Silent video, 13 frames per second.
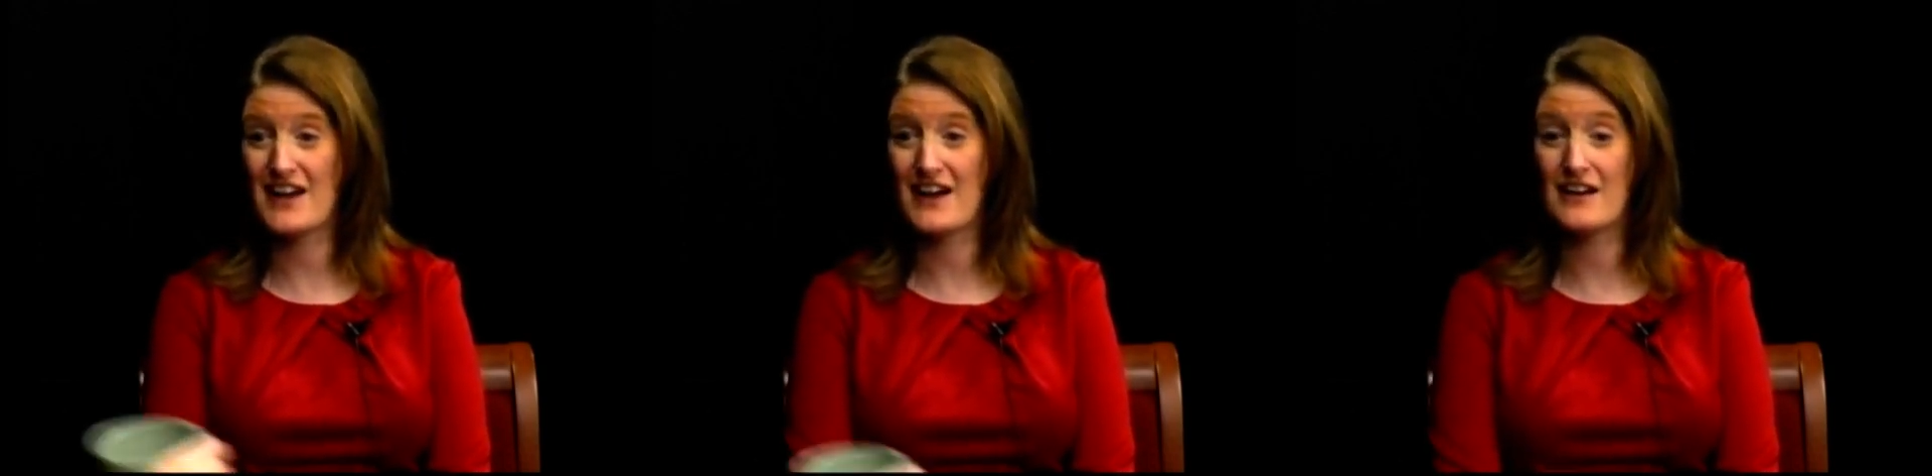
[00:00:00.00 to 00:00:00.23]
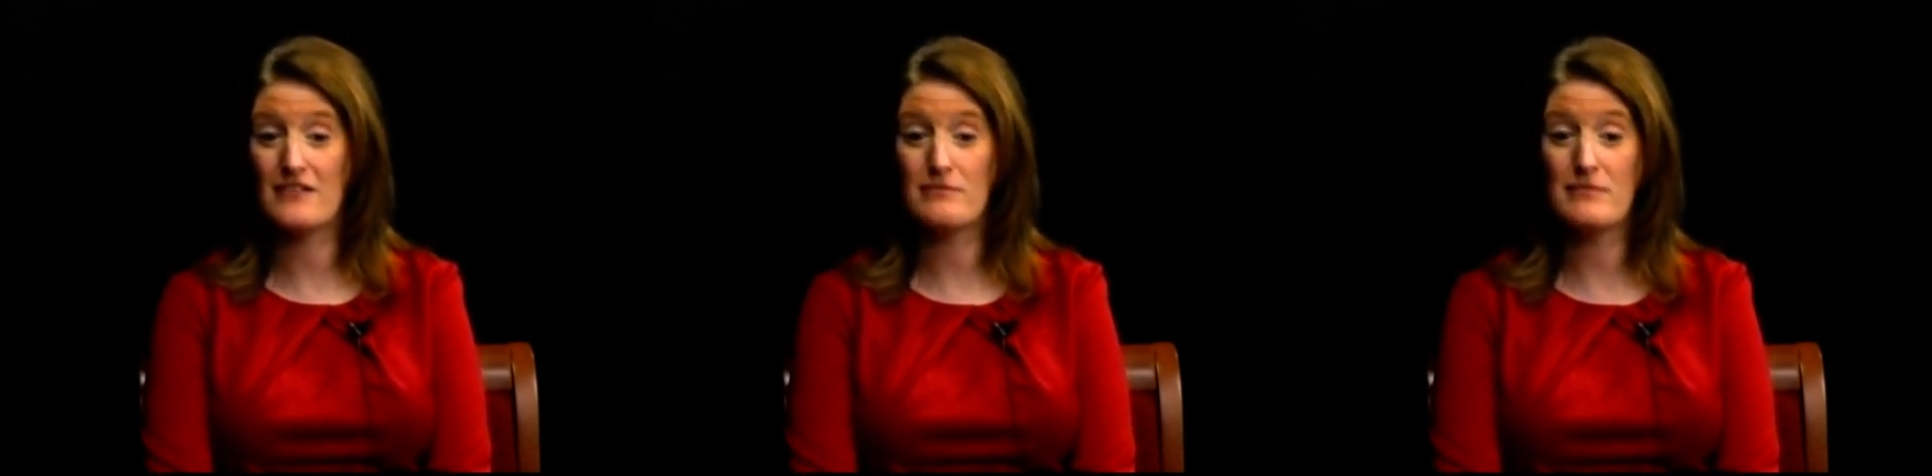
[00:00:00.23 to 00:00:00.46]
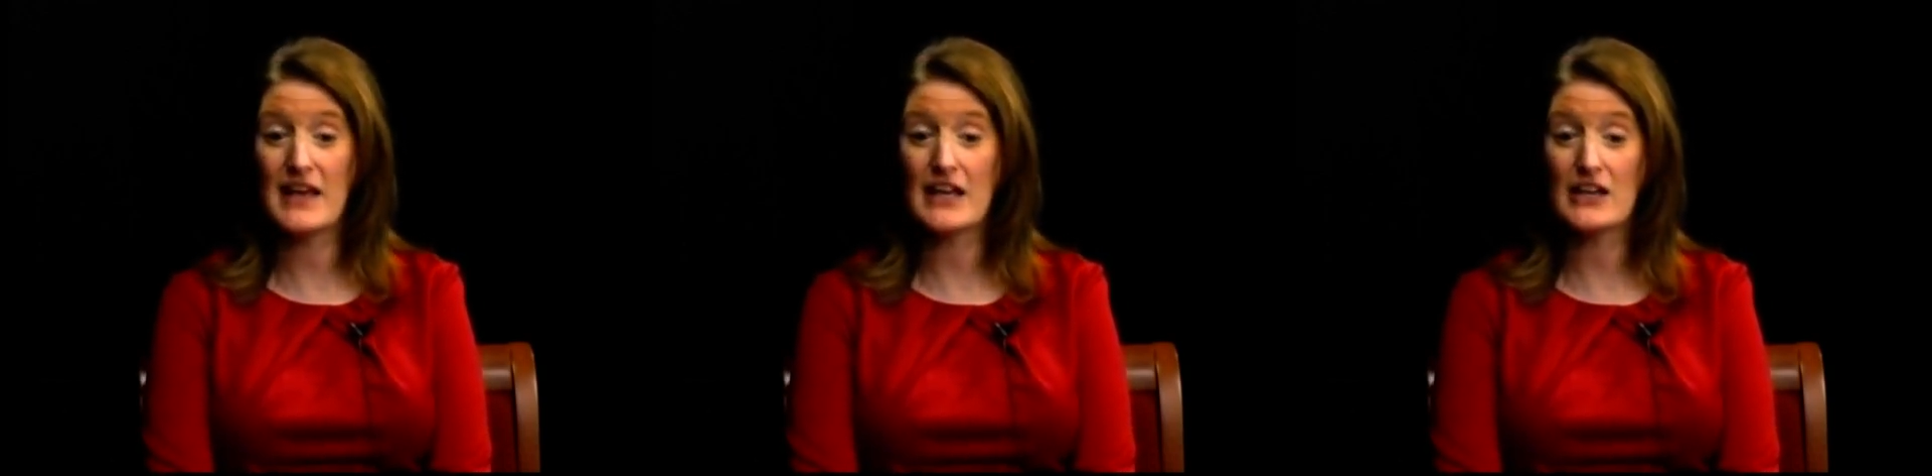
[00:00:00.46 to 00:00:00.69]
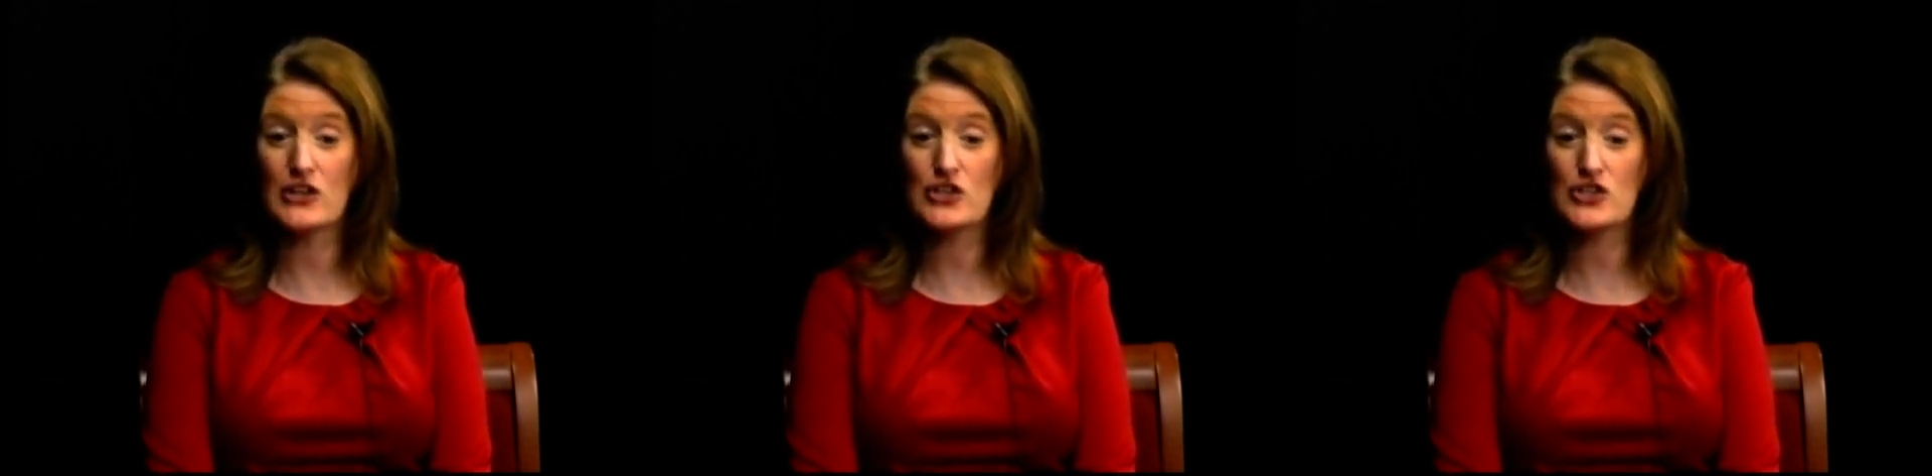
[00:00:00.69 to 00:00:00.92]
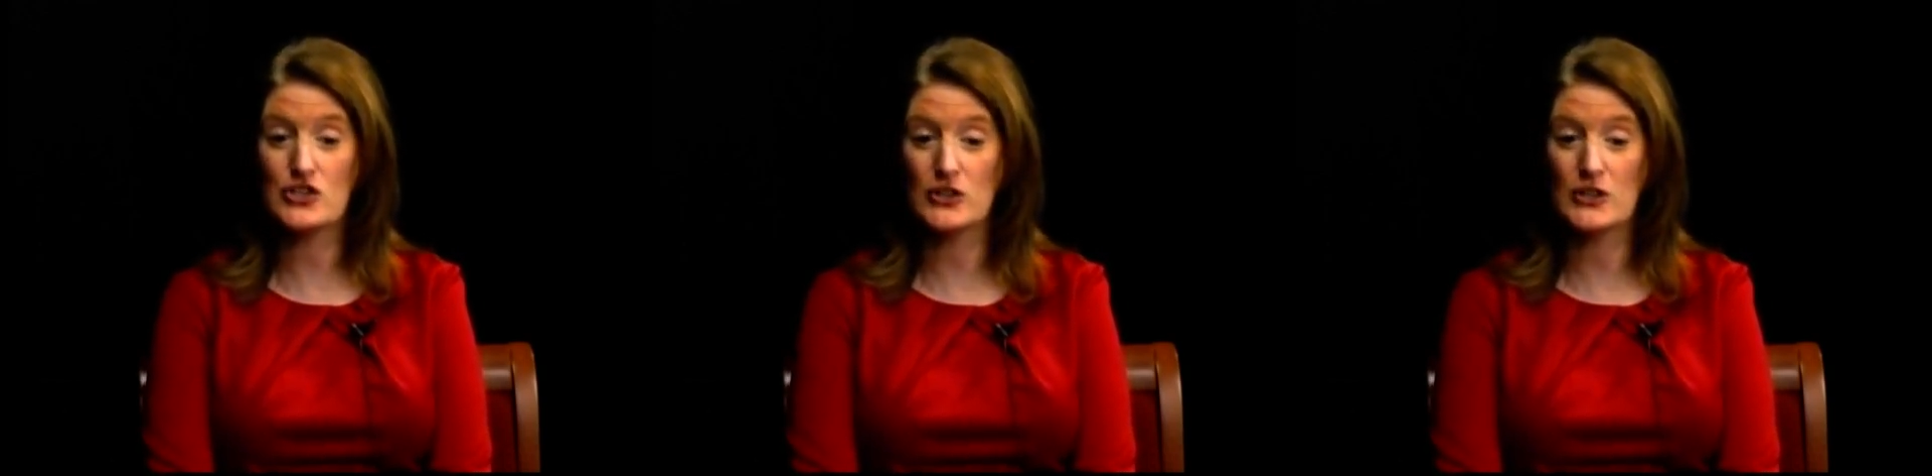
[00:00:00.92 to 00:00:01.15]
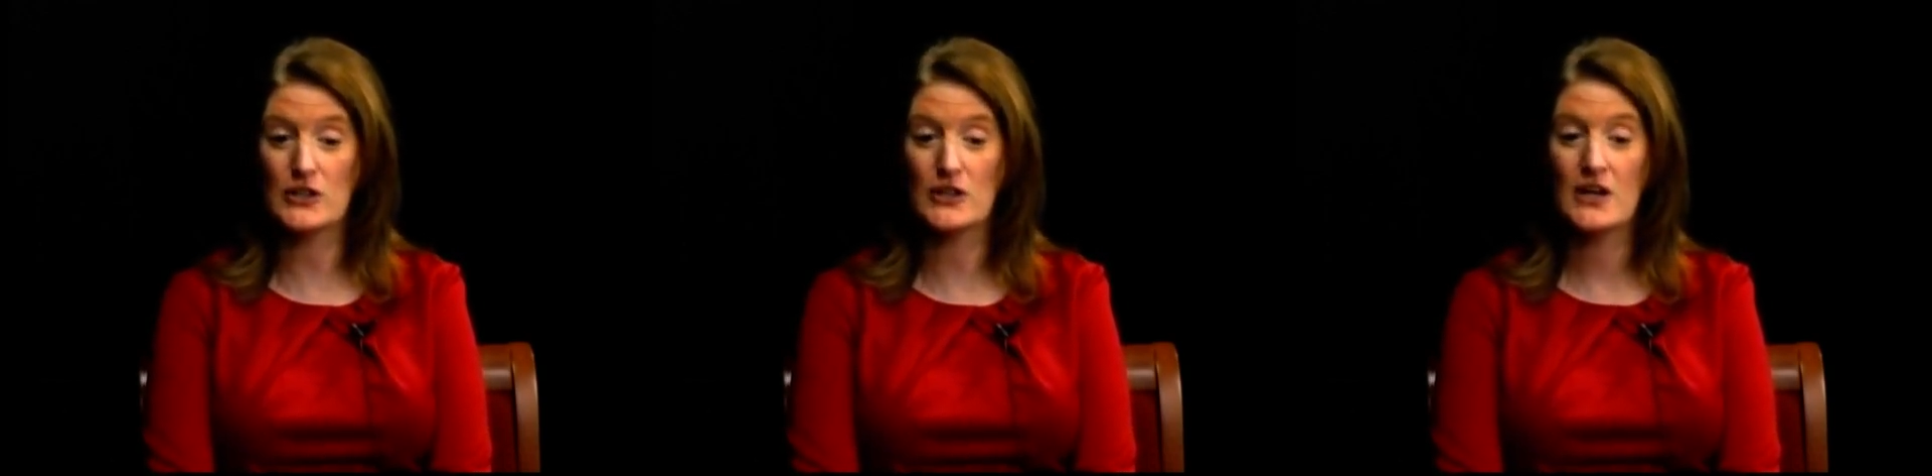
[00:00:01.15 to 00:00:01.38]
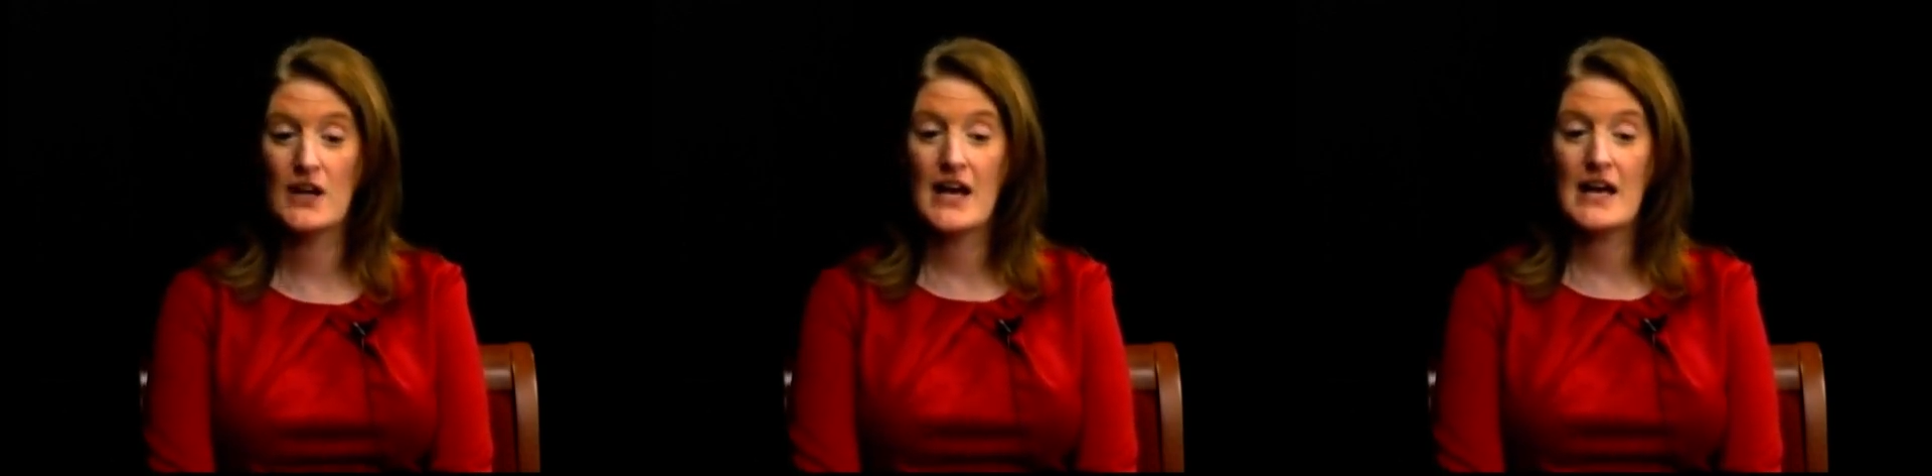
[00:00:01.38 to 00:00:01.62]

side of making sure